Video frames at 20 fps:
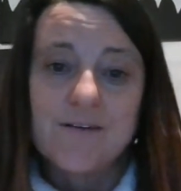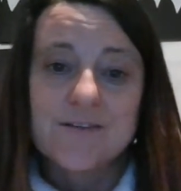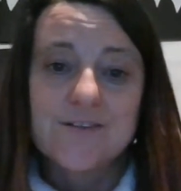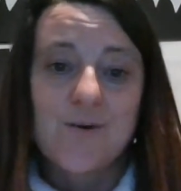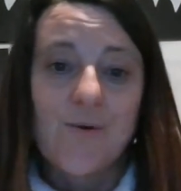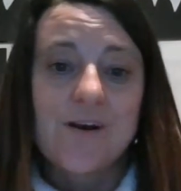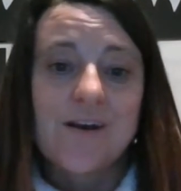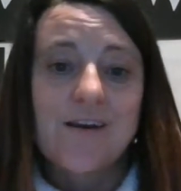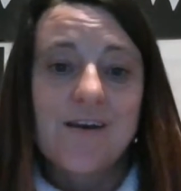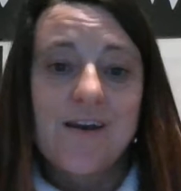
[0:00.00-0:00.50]
So
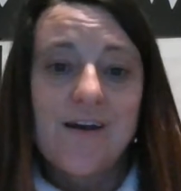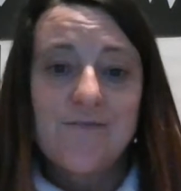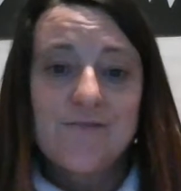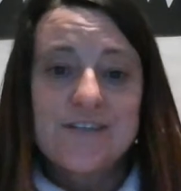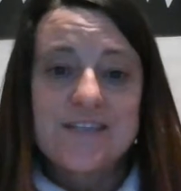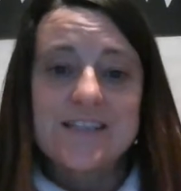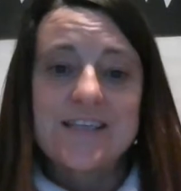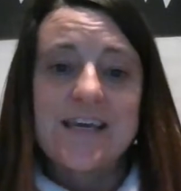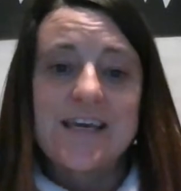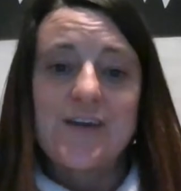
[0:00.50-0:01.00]
I'd love to
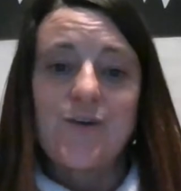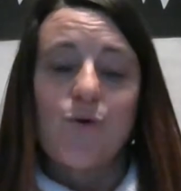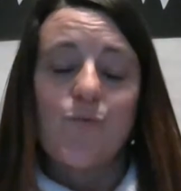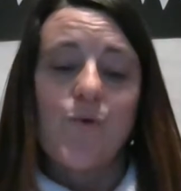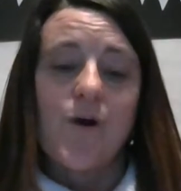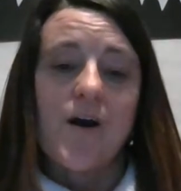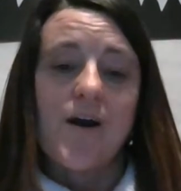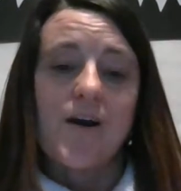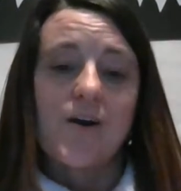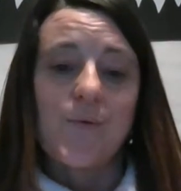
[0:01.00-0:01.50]
see your
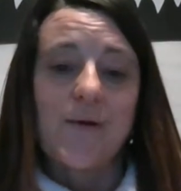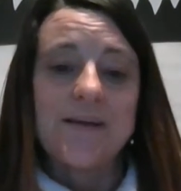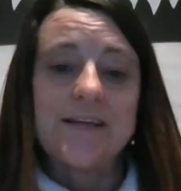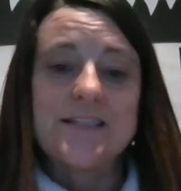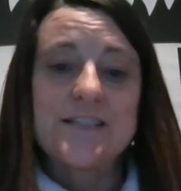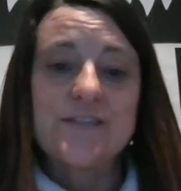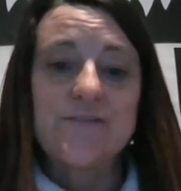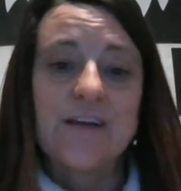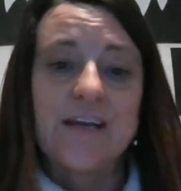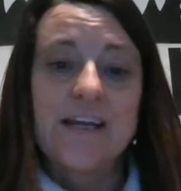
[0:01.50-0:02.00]
work when
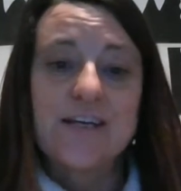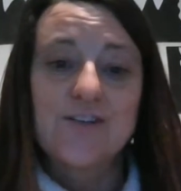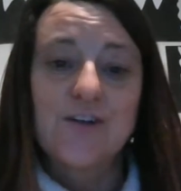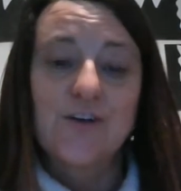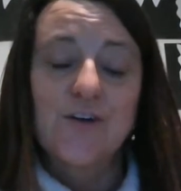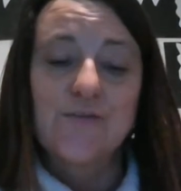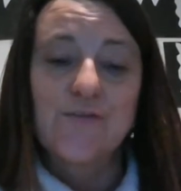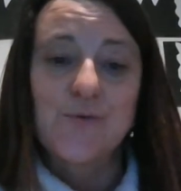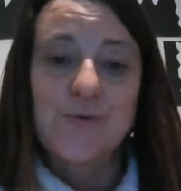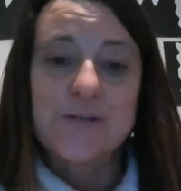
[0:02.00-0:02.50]
it's finished. I
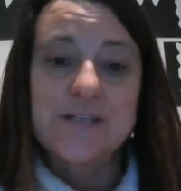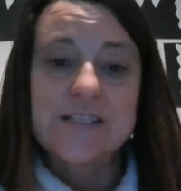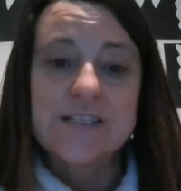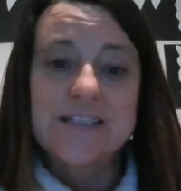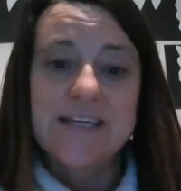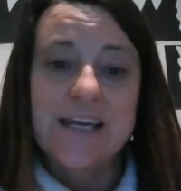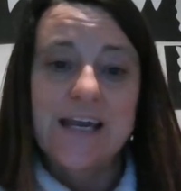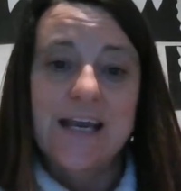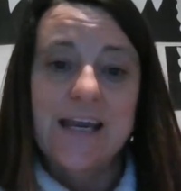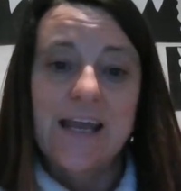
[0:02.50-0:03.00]
look forward to
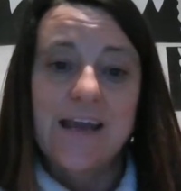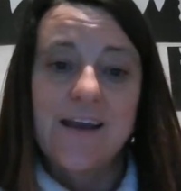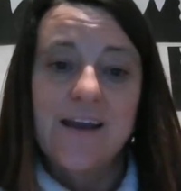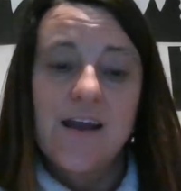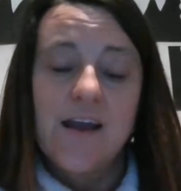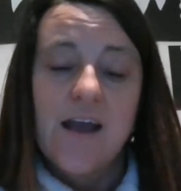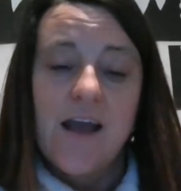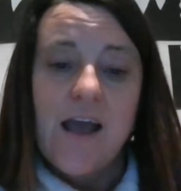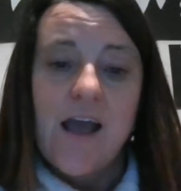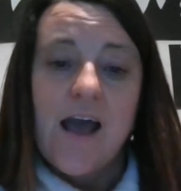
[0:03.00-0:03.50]
seeing it.
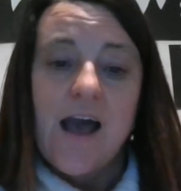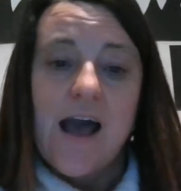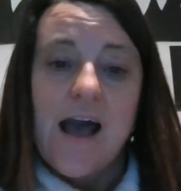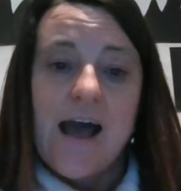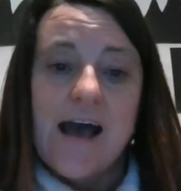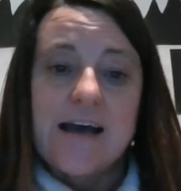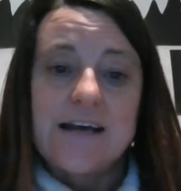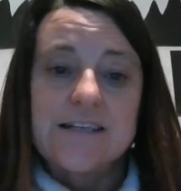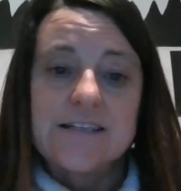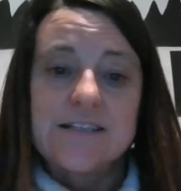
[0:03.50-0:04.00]

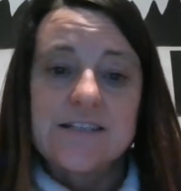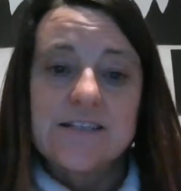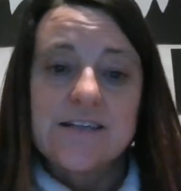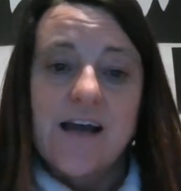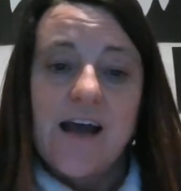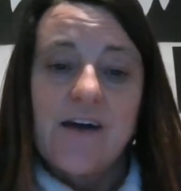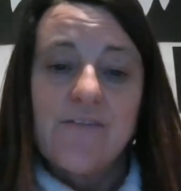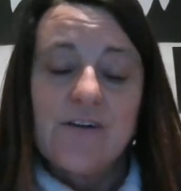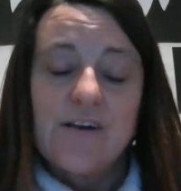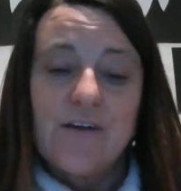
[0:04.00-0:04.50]
And
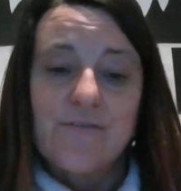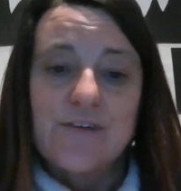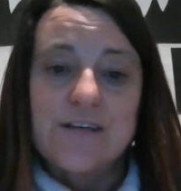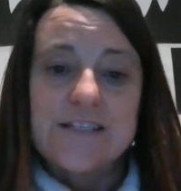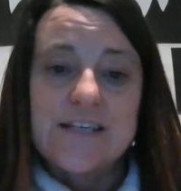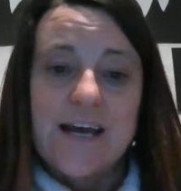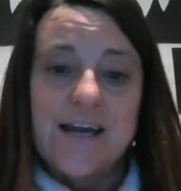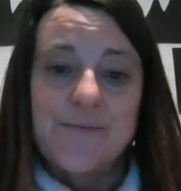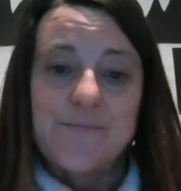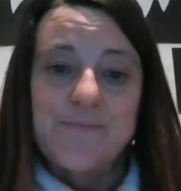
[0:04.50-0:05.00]
have a lovely
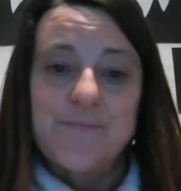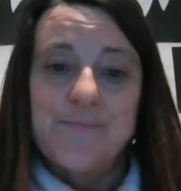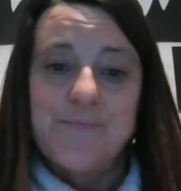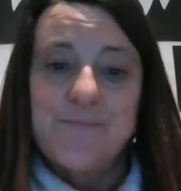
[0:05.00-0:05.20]
day.